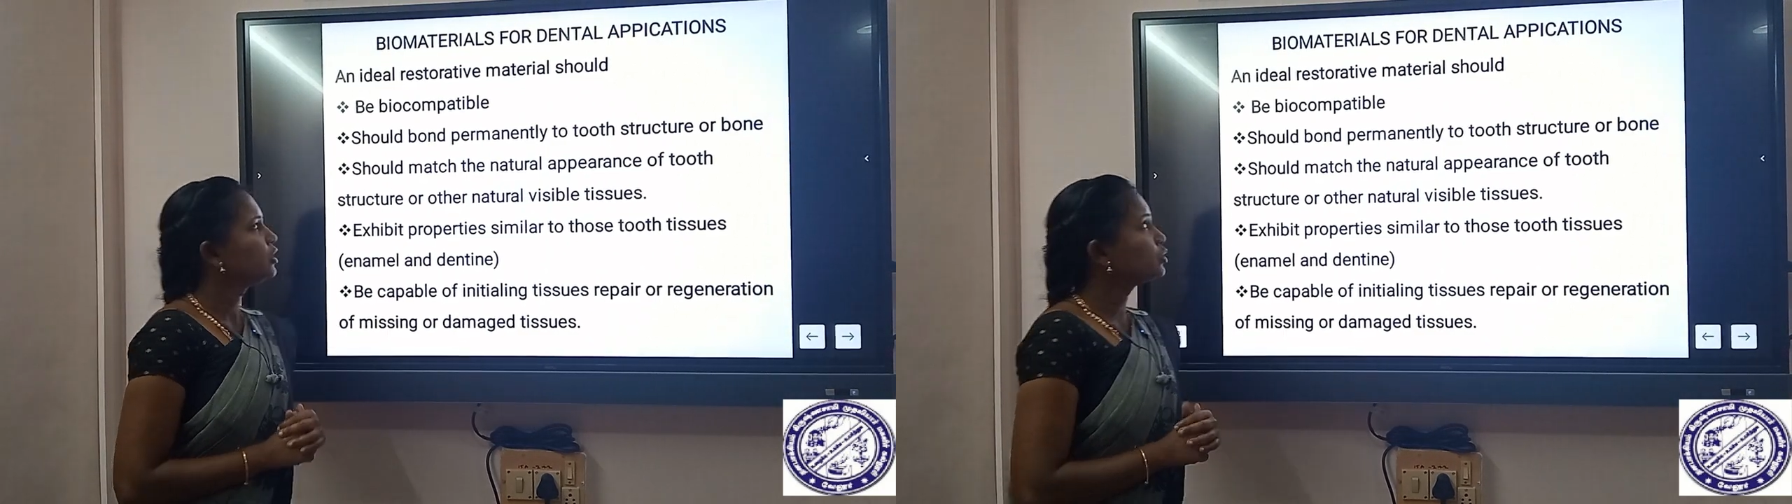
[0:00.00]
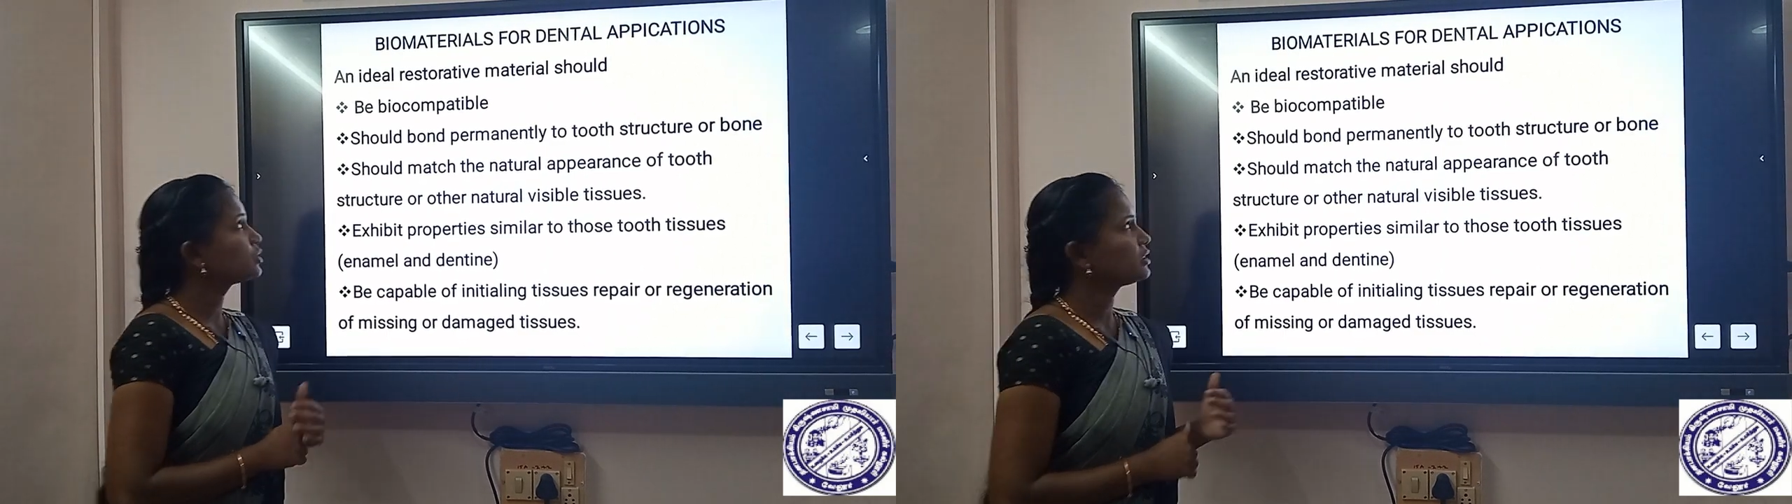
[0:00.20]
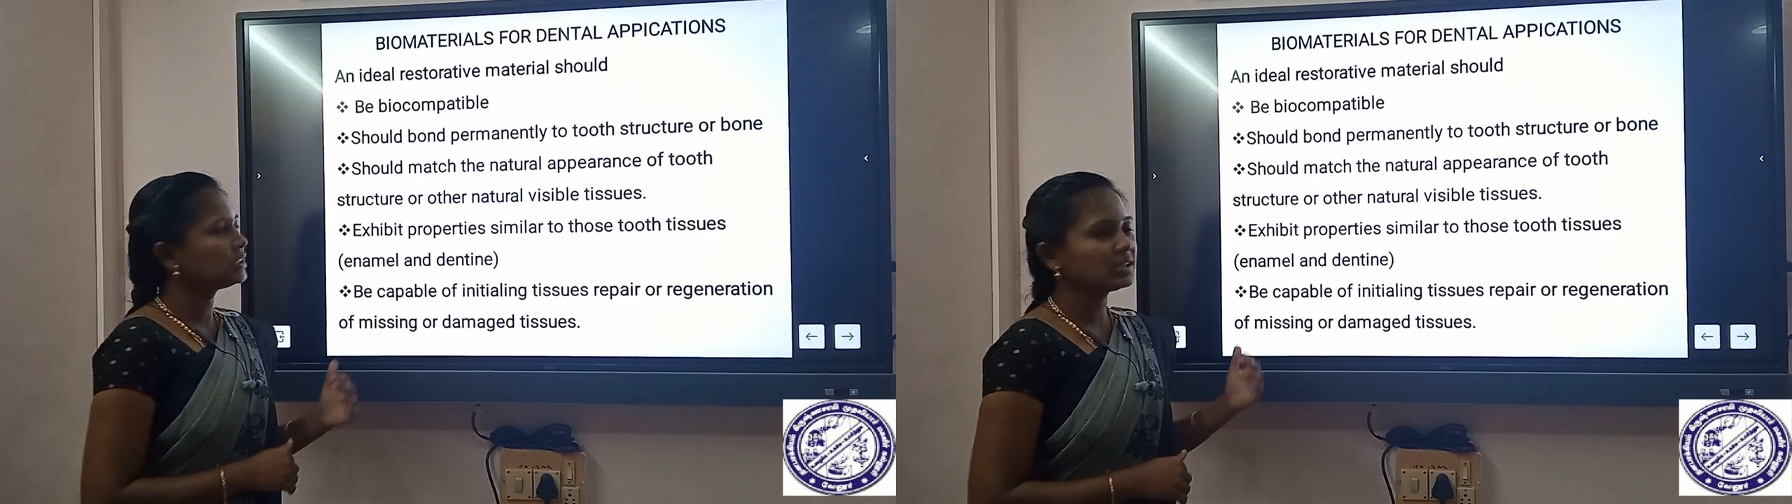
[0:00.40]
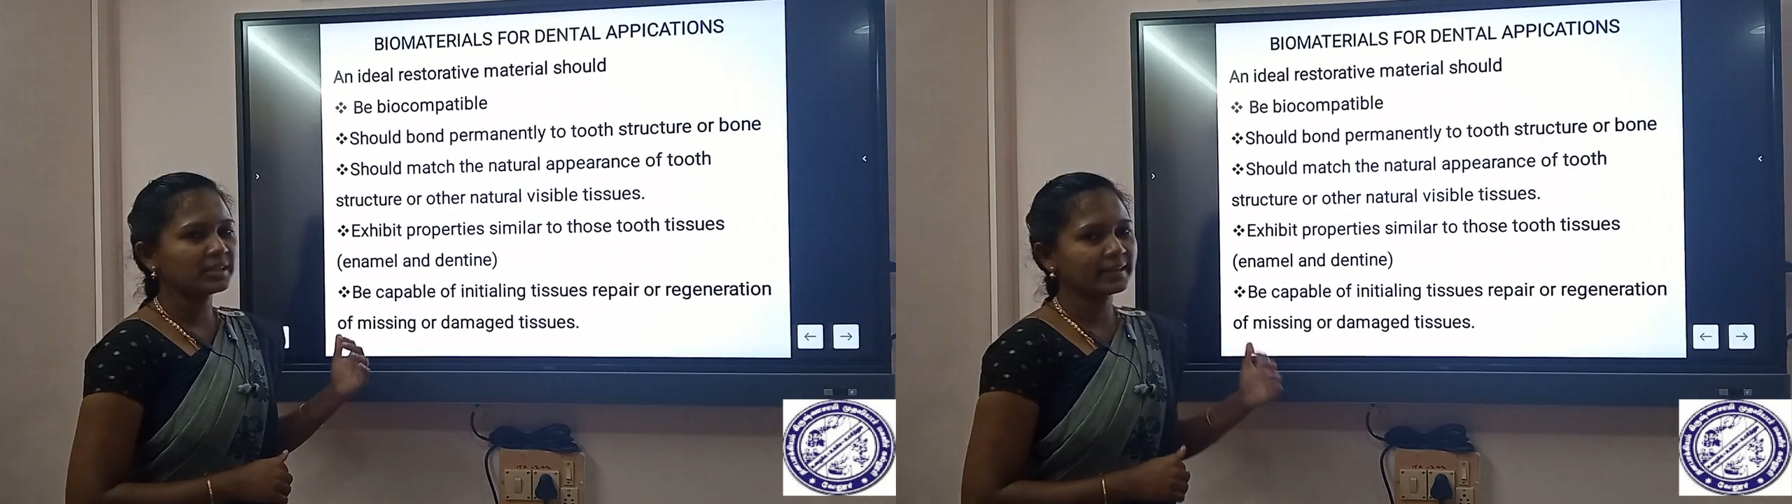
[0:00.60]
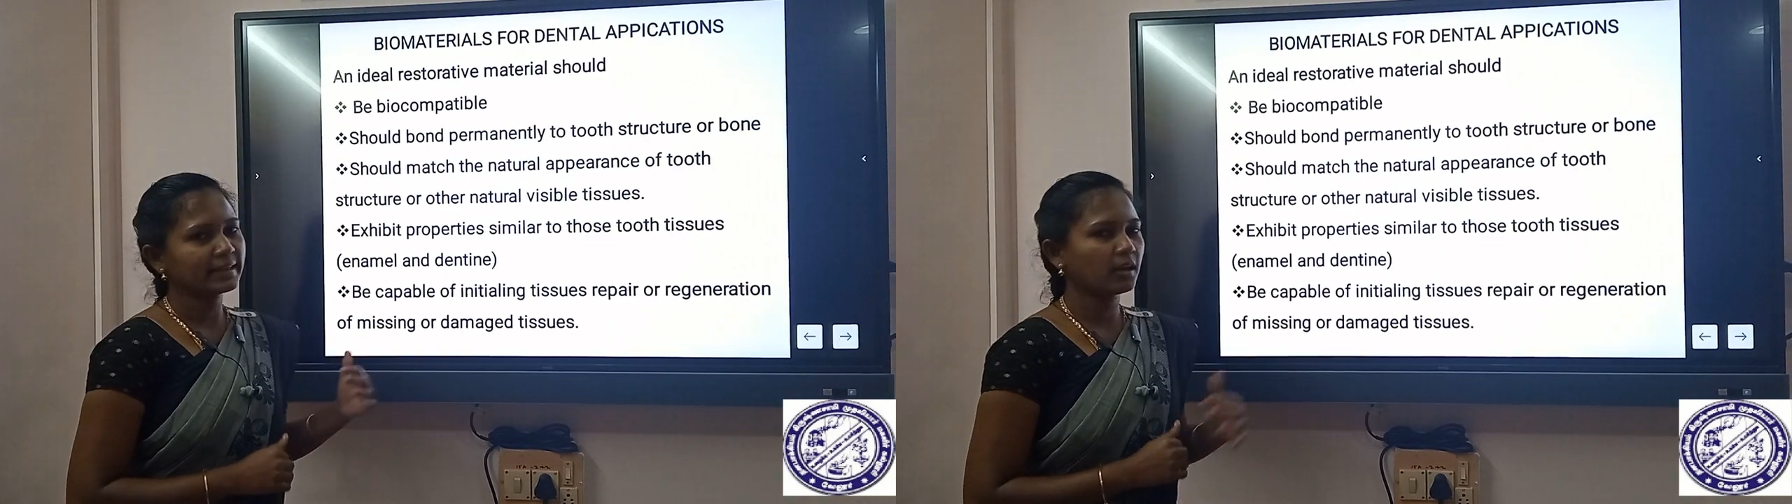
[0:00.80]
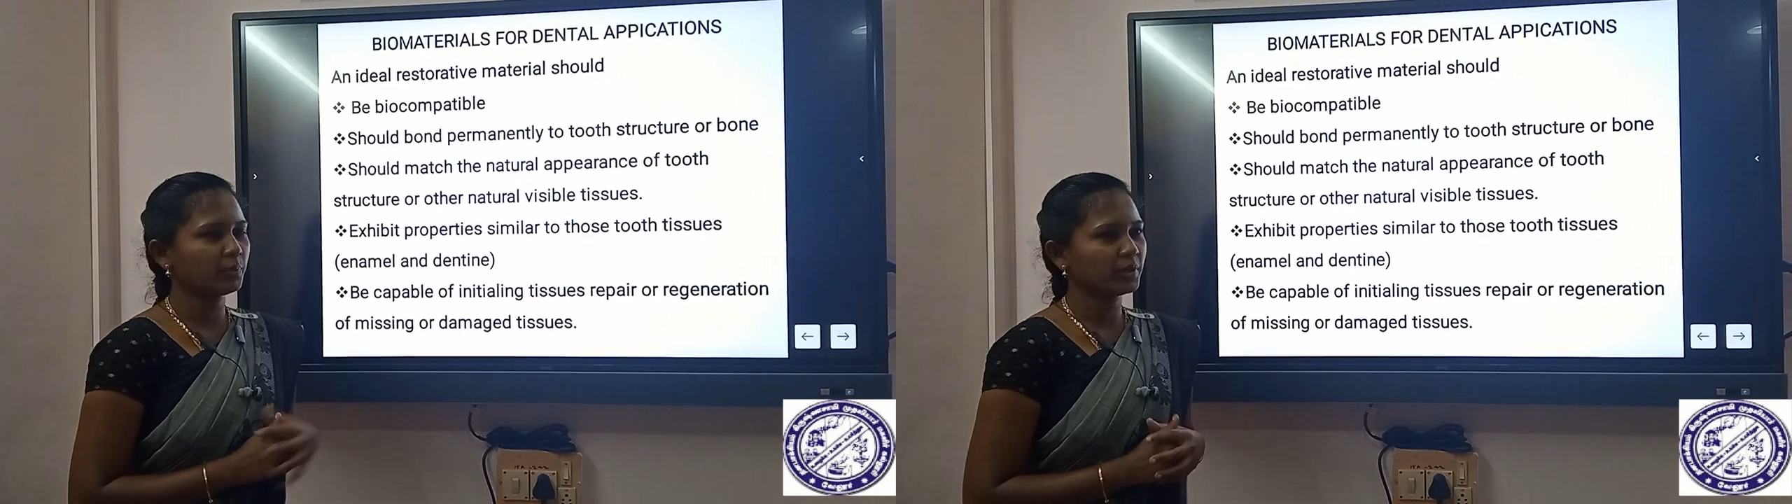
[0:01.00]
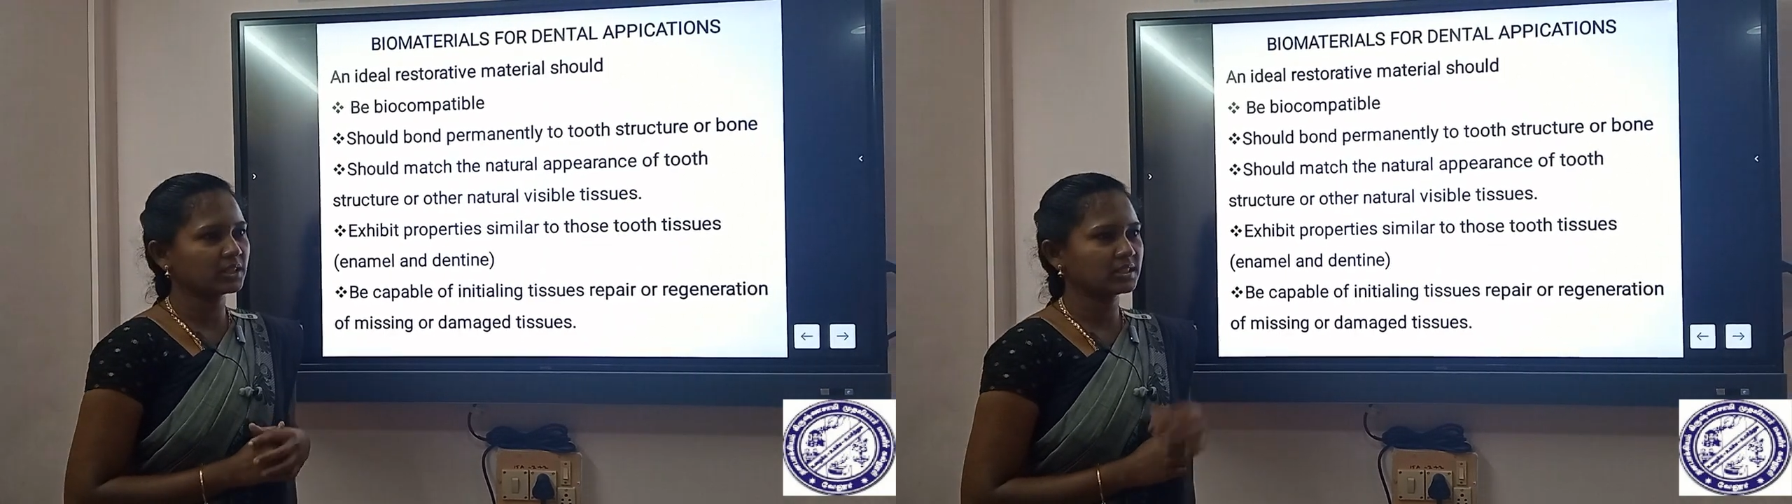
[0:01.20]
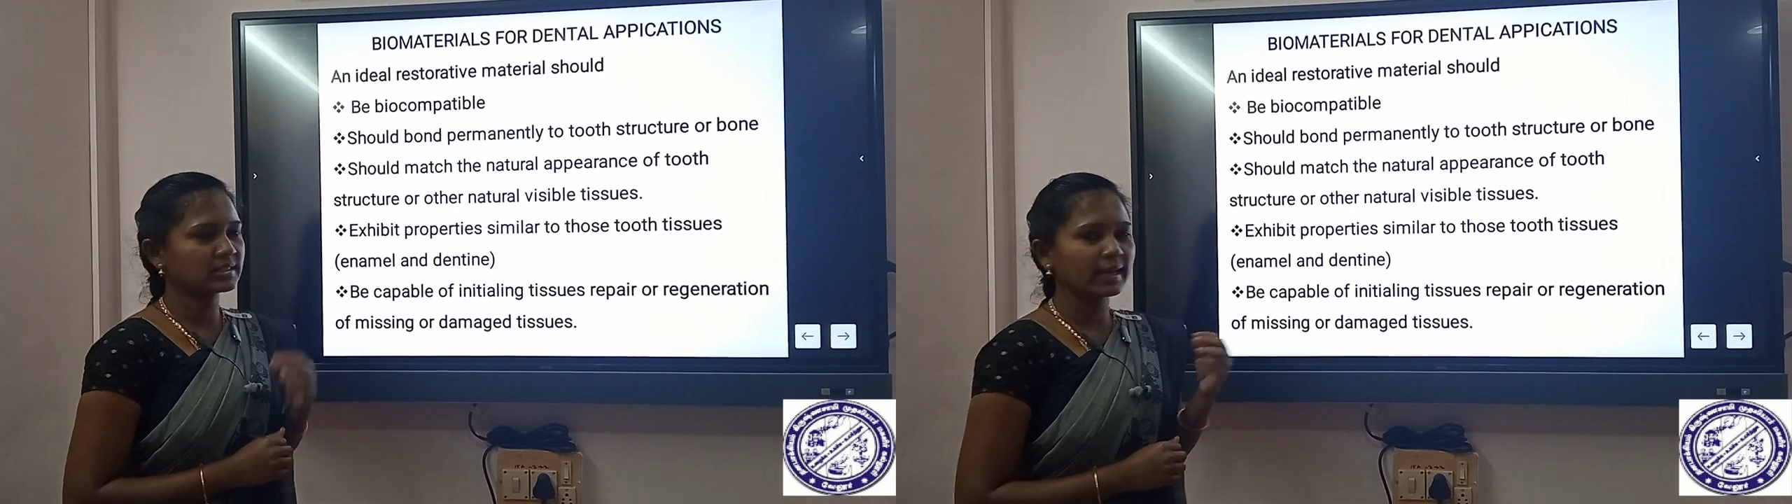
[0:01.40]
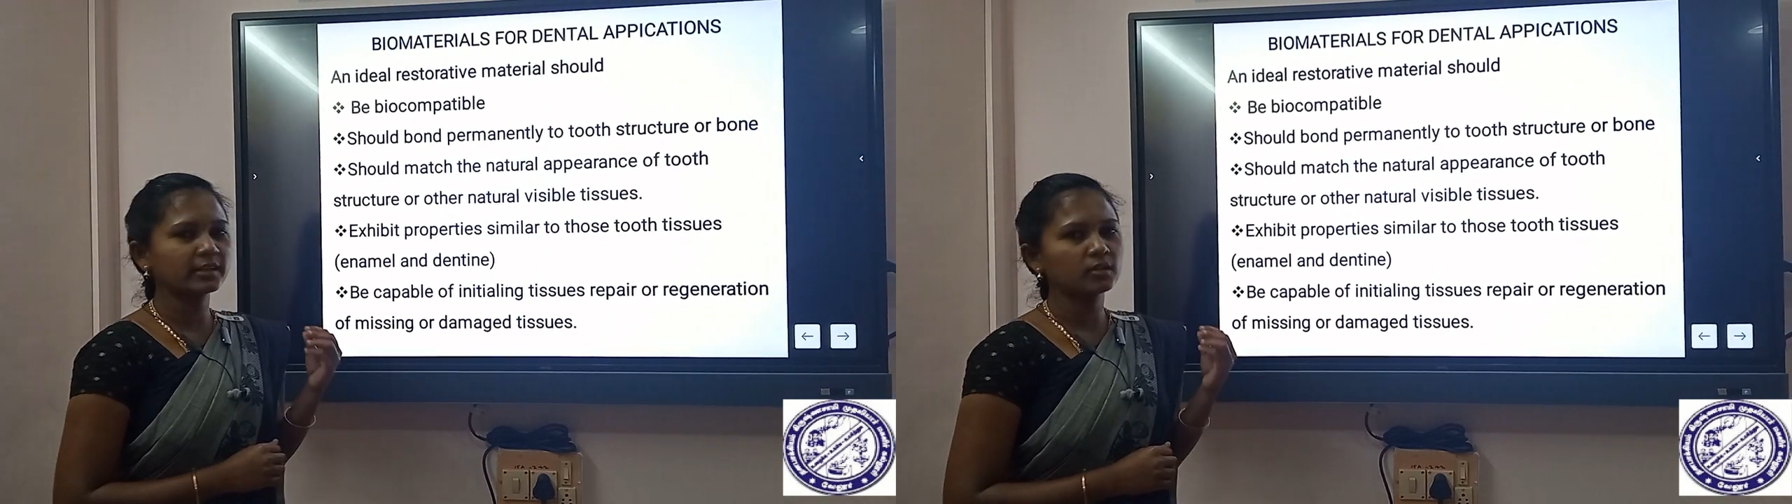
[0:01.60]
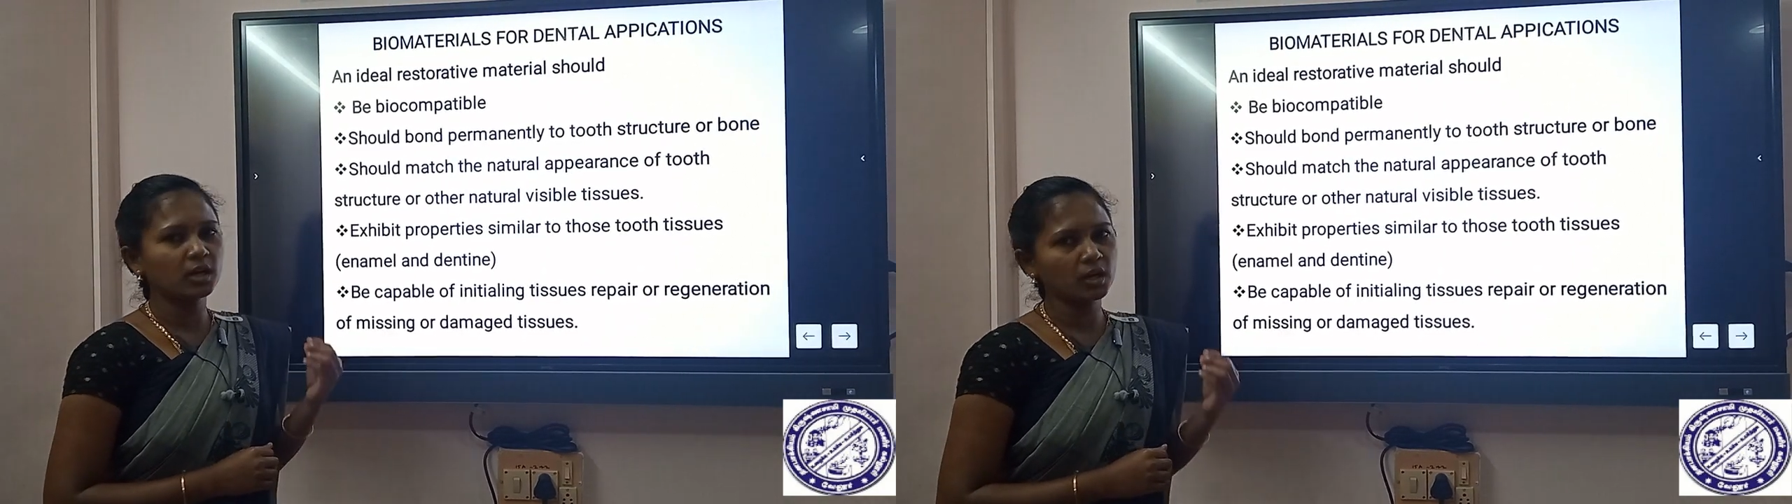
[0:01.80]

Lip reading: used in dental applications like